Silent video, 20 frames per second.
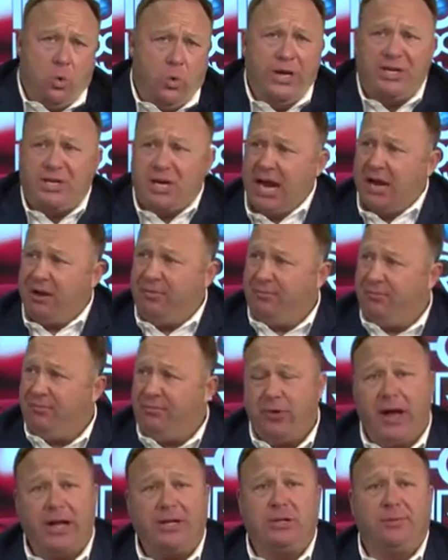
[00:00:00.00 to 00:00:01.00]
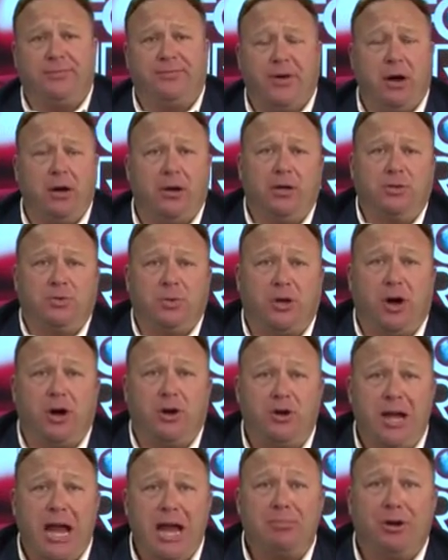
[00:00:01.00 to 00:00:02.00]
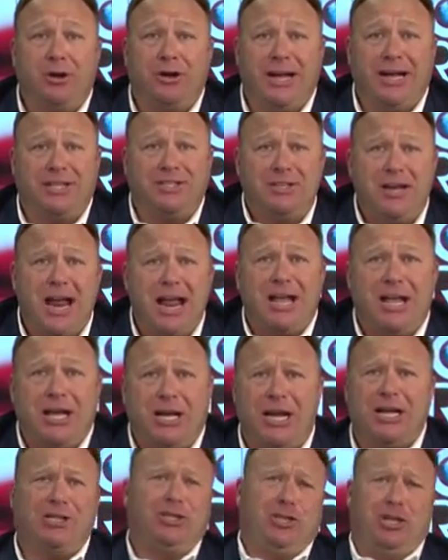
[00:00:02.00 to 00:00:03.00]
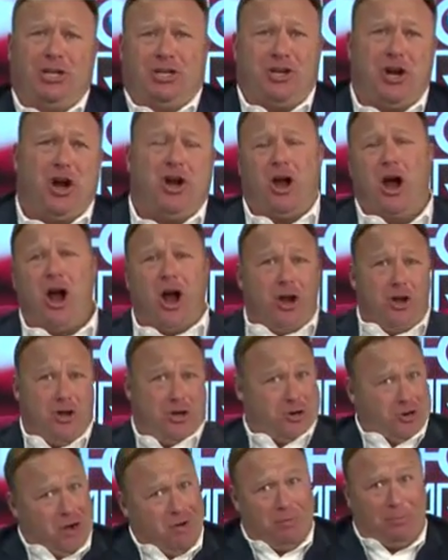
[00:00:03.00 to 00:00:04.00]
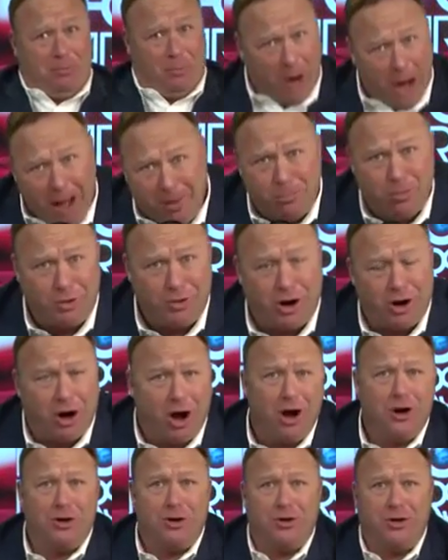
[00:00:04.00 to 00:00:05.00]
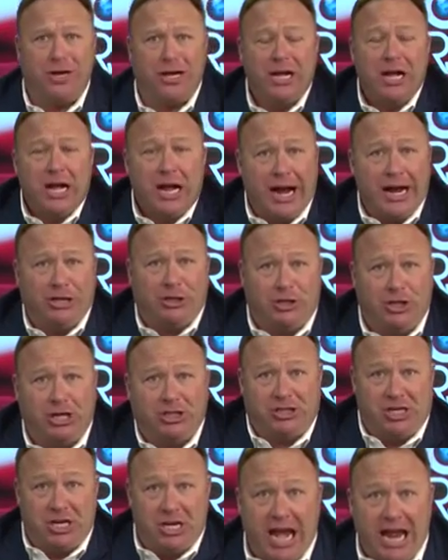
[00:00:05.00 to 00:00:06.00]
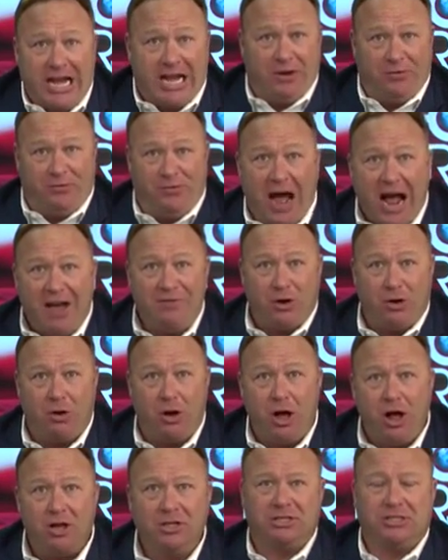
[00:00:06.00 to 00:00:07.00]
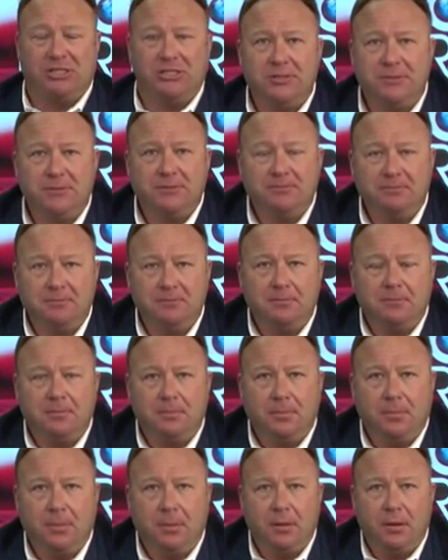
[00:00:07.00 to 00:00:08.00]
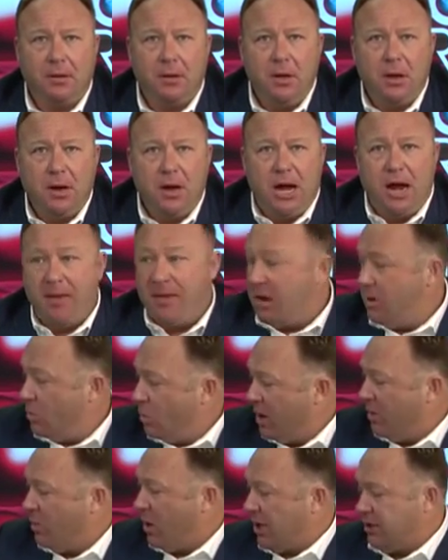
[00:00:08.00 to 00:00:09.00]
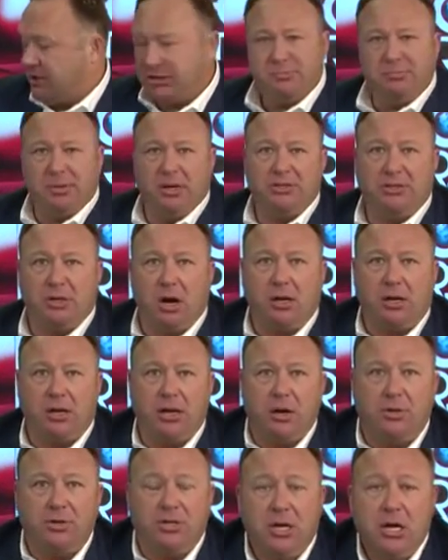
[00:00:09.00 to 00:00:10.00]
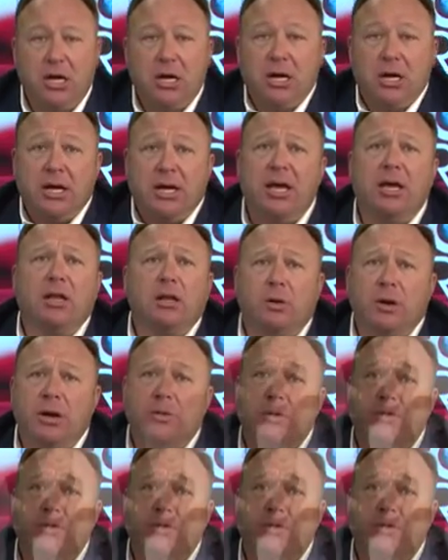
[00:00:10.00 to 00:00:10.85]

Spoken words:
we take lots of photos with our neighbor kids naked. It's just our art. You don't have a problem with our art, do you? It's just naked 5-year-olds. And then in one Washington Post article, it goes, Hillary